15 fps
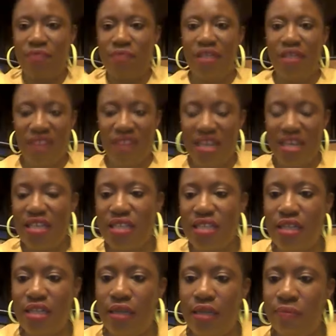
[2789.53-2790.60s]
very
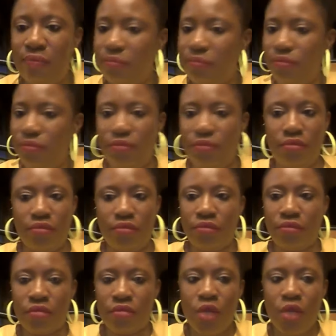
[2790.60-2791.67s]
recently?
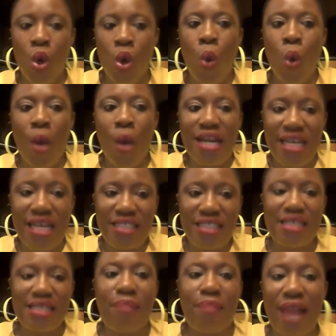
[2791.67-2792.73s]
When heat
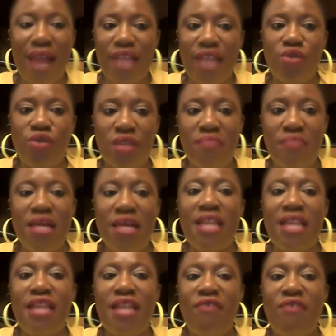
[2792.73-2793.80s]
is applied to them,
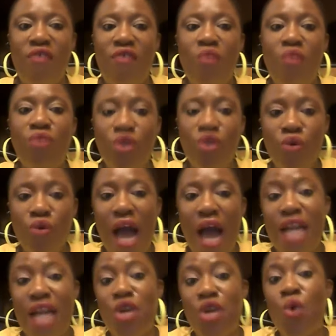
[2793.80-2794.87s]
they form new
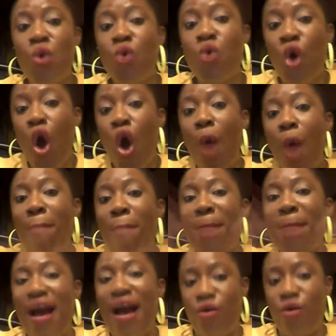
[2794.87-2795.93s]
unknown
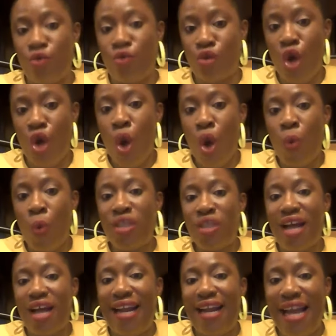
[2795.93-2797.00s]
compounds, which
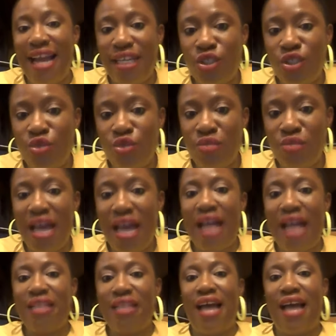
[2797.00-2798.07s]
are likely to be
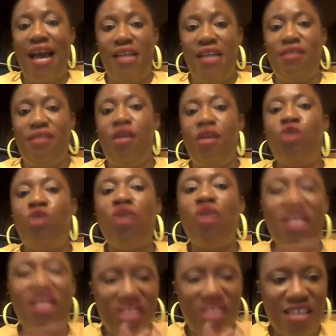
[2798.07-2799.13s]
aldehydes. So
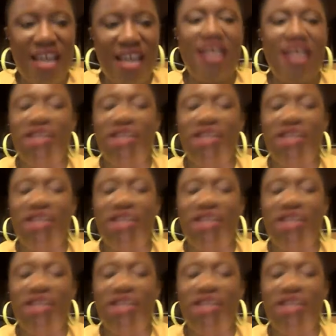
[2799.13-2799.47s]
let's just say